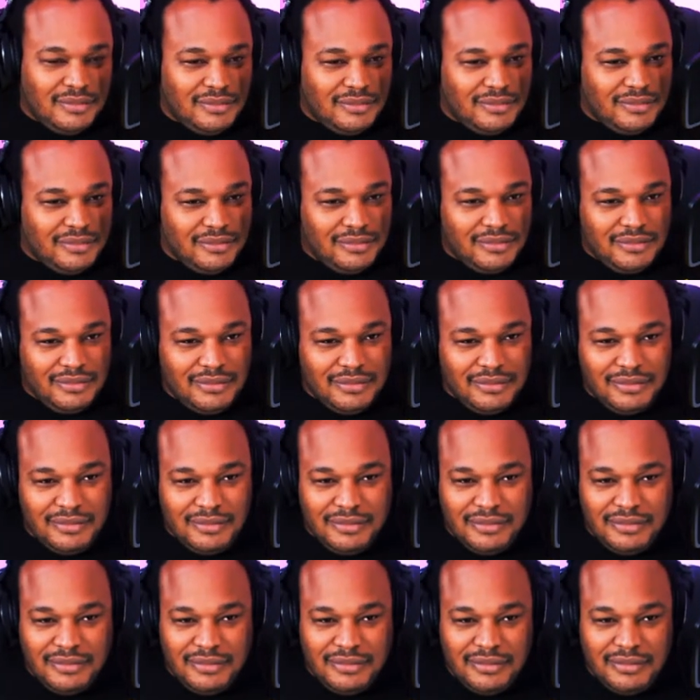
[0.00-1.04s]

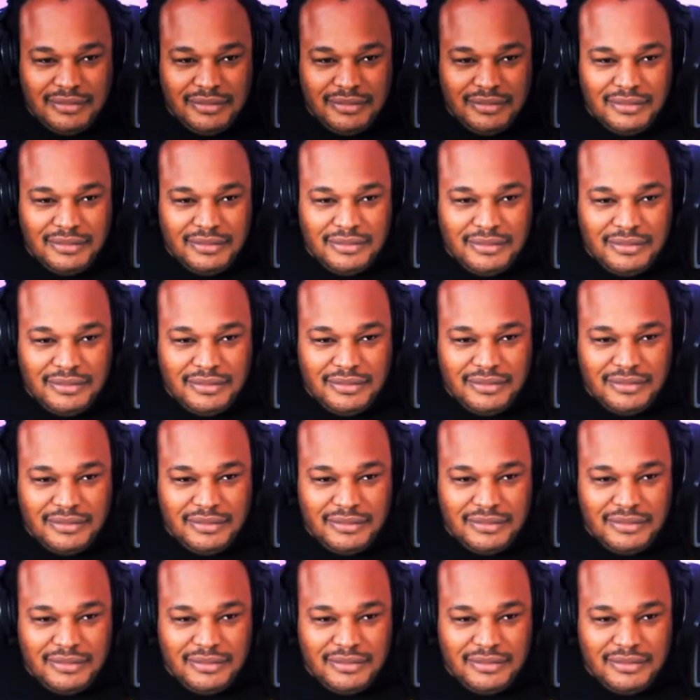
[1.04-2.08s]

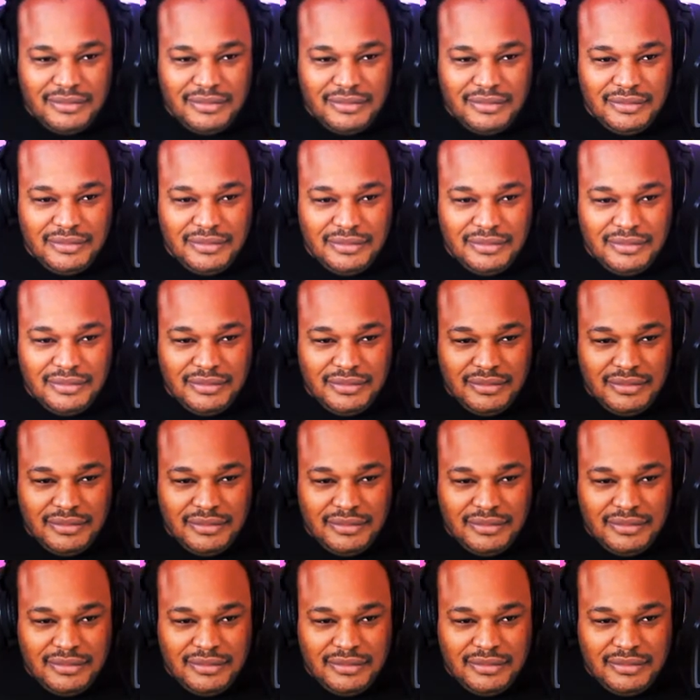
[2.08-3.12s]
No words are spoken by the person on screen.